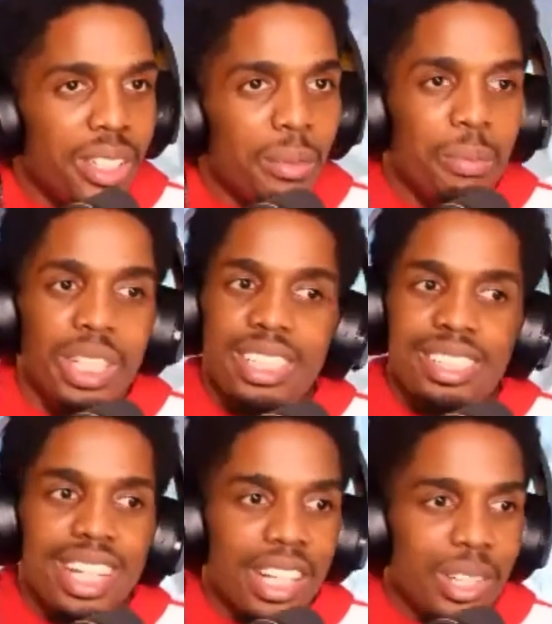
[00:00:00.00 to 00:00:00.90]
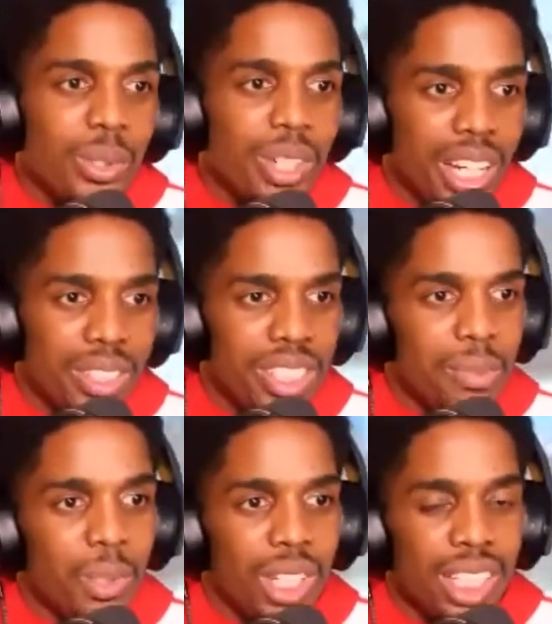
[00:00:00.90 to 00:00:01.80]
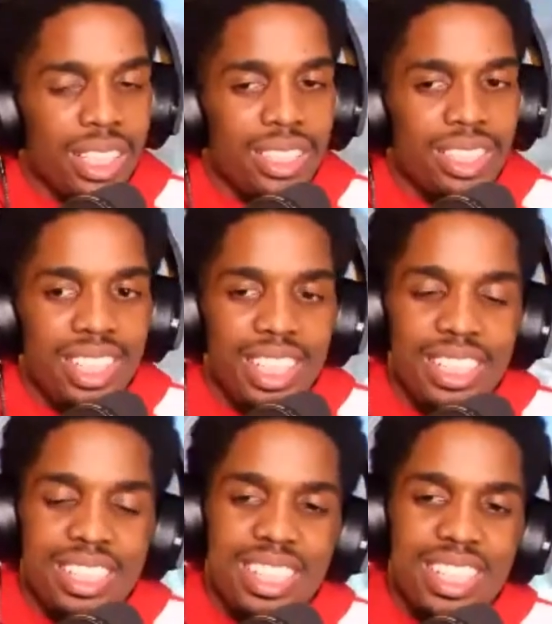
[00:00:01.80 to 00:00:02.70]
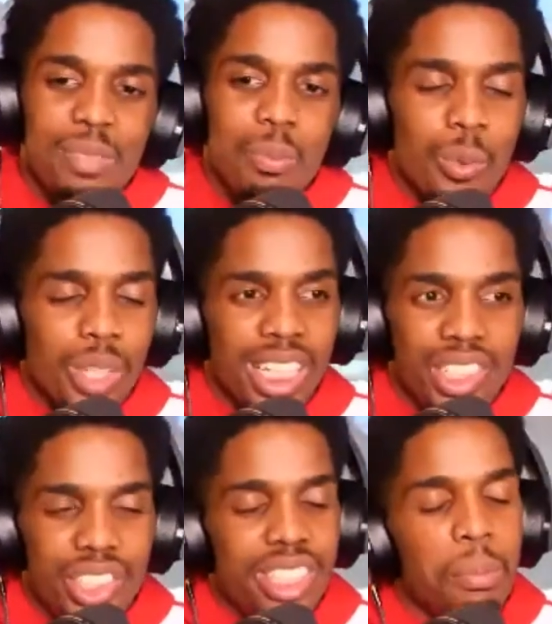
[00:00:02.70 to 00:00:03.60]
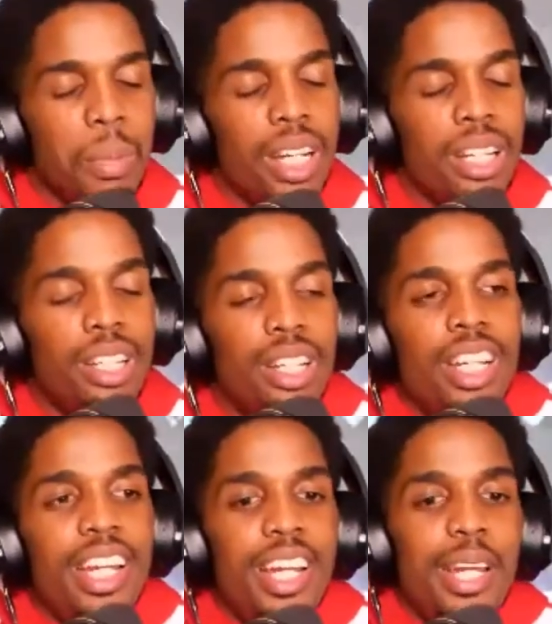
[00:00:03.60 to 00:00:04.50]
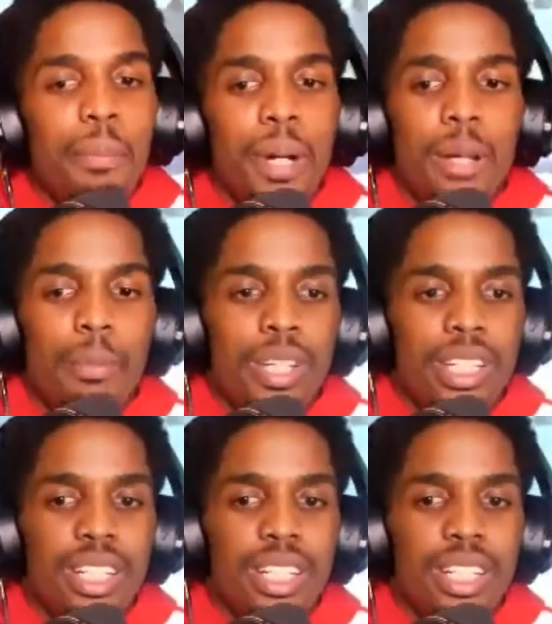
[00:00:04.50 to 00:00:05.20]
But it's not a courthouse. It's more like it's it's more religious in my in my opinion.